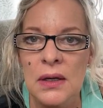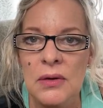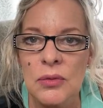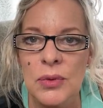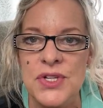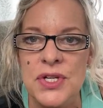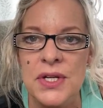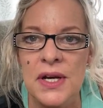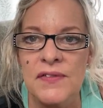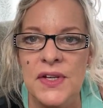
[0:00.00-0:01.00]
rich
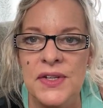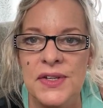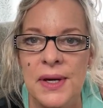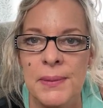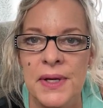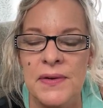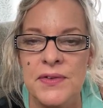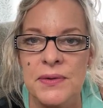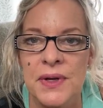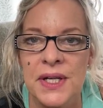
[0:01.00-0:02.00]
enough and dumb enough
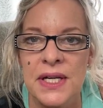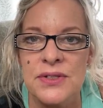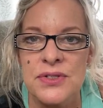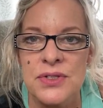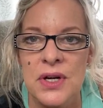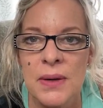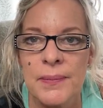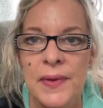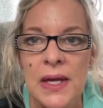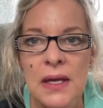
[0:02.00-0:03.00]
to run against Trump.
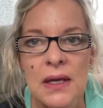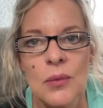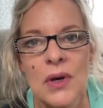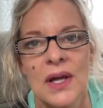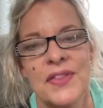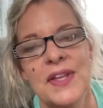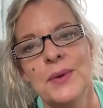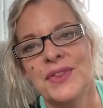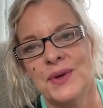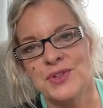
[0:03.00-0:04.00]
Well, I think
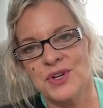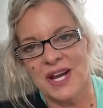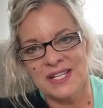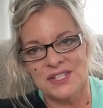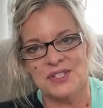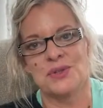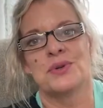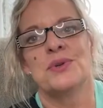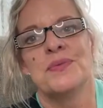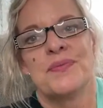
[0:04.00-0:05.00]
what they were trying to
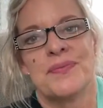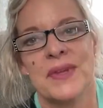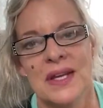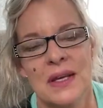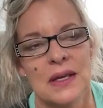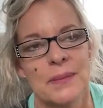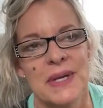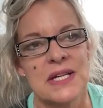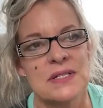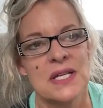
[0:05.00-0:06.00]
do,
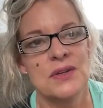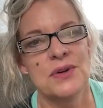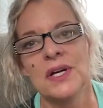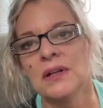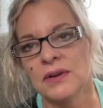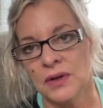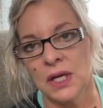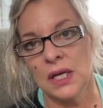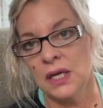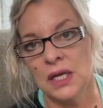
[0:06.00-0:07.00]
because they knew
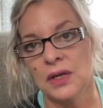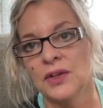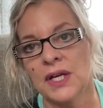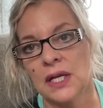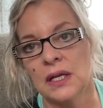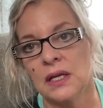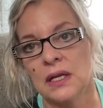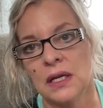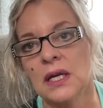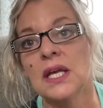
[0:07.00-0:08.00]
Hillary killed it,
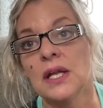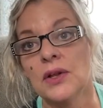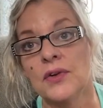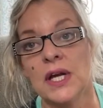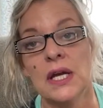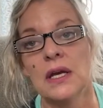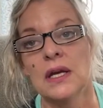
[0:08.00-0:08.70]
they